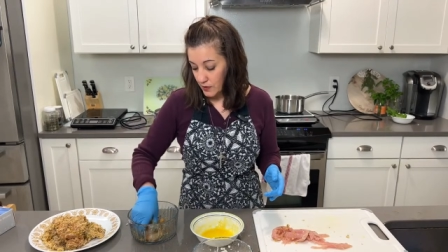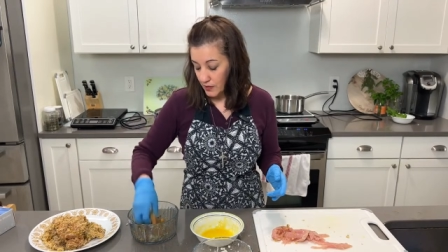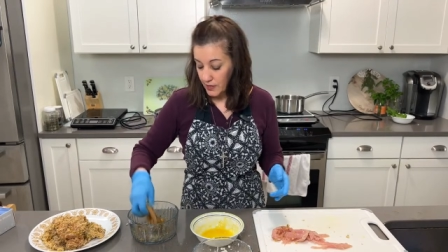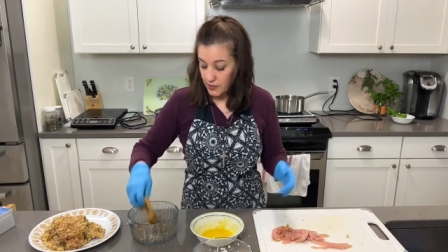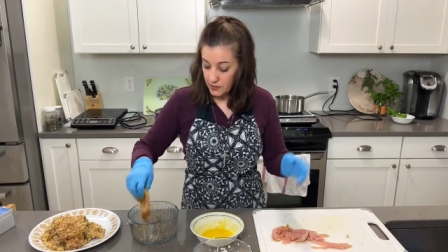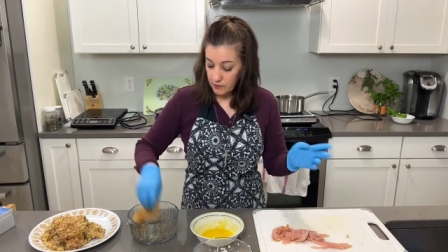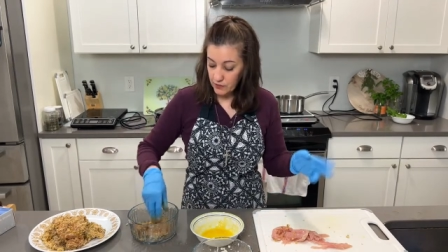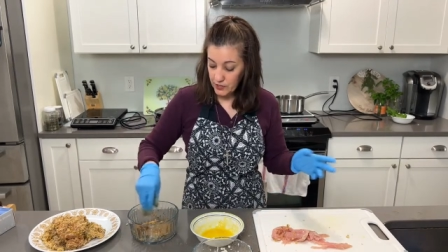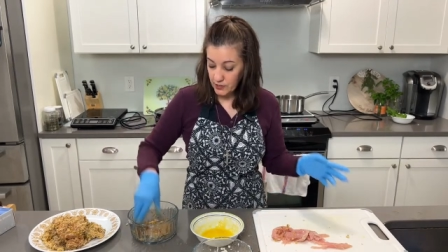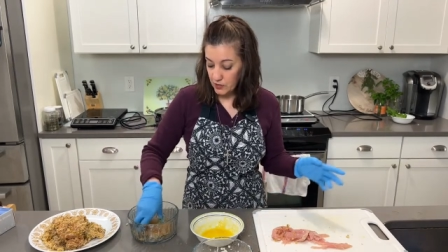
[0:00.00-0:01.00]
like
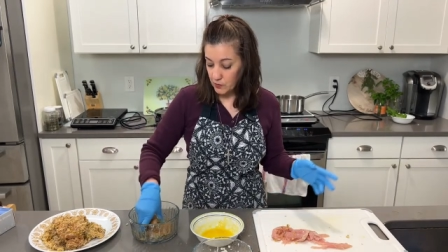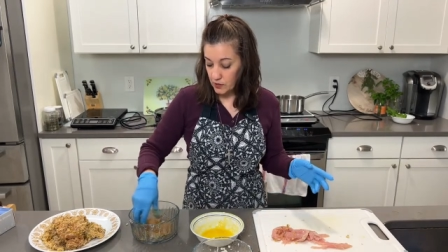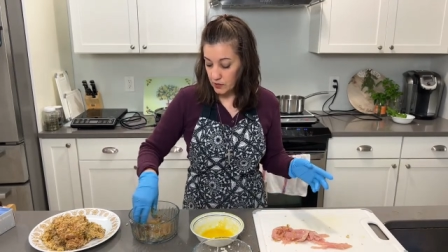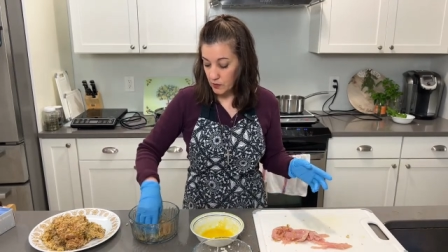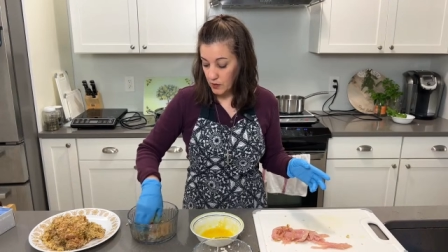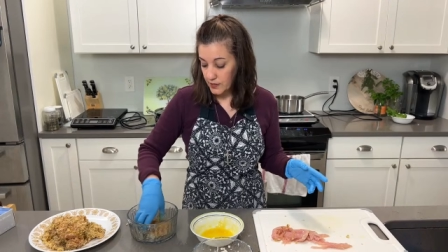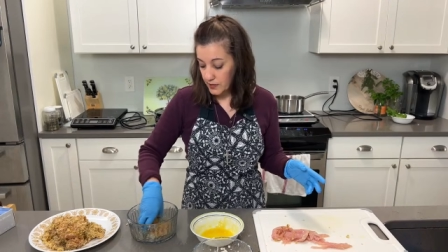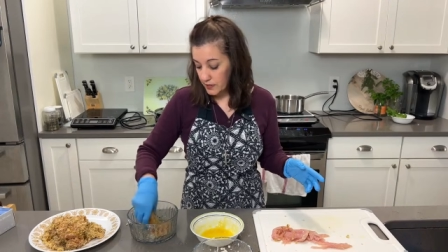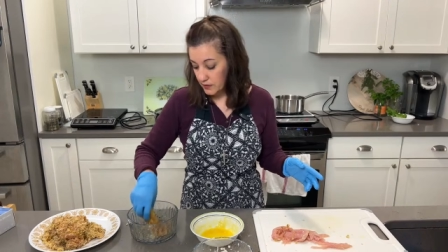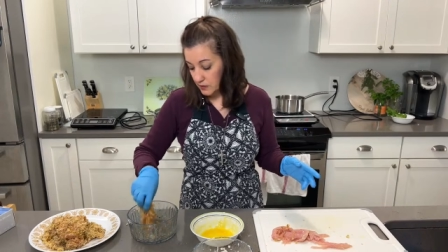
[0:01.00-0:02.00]
she did a smaller
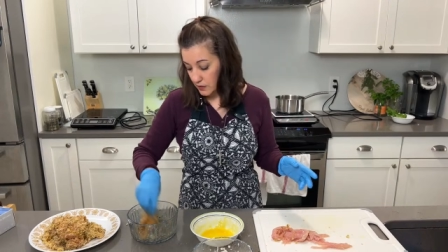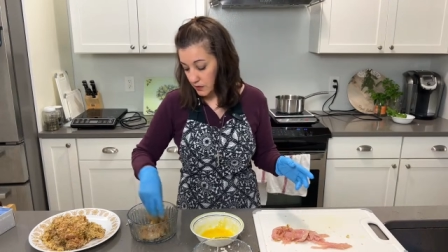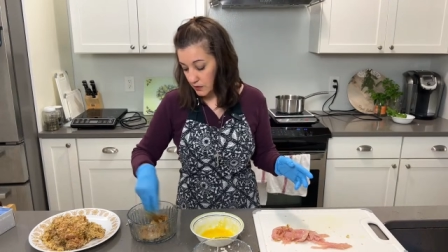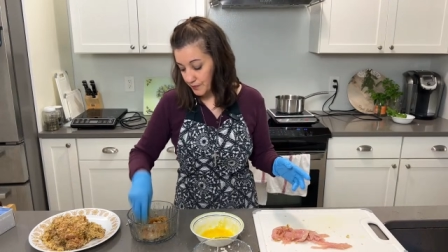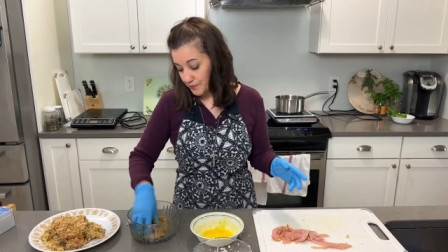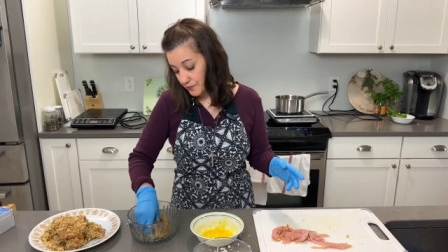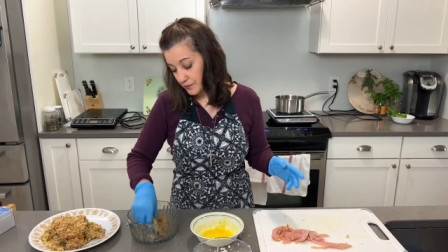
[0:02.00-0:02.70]
quantity, so